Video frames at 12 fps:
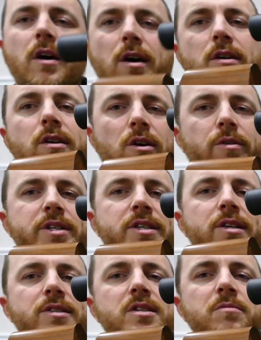it
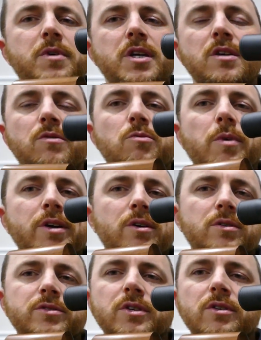tends to be, you would want to
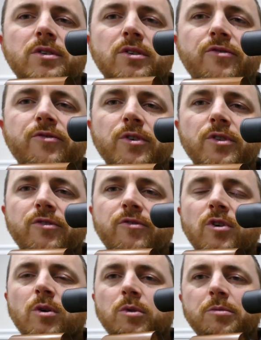hold it a little further
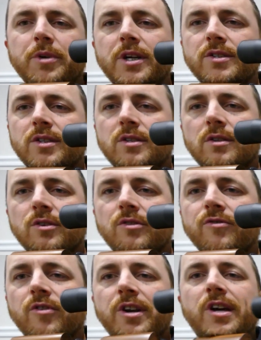forward because it's a little
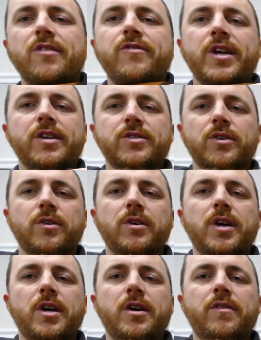front heavy, so
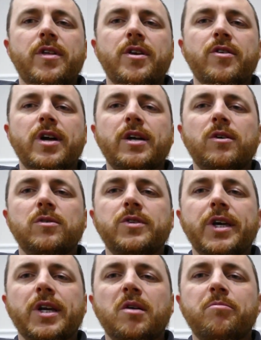then you're not
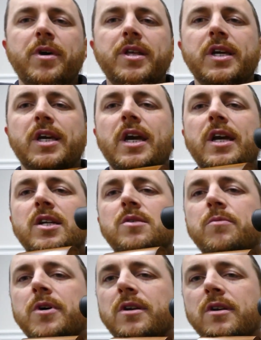holding it up by the gauge.
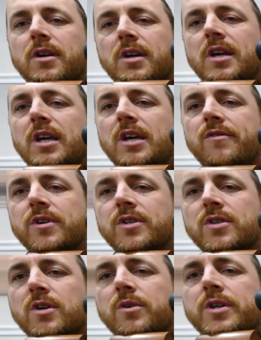But even
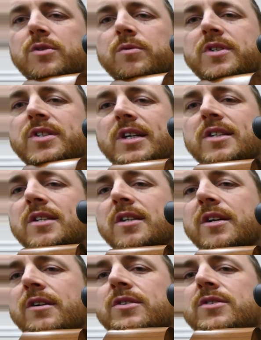so, it's recessed in
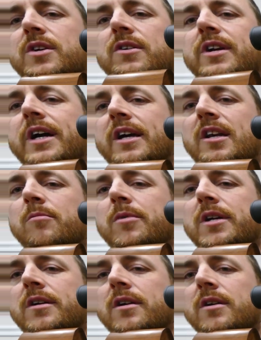there, so you're not going to be,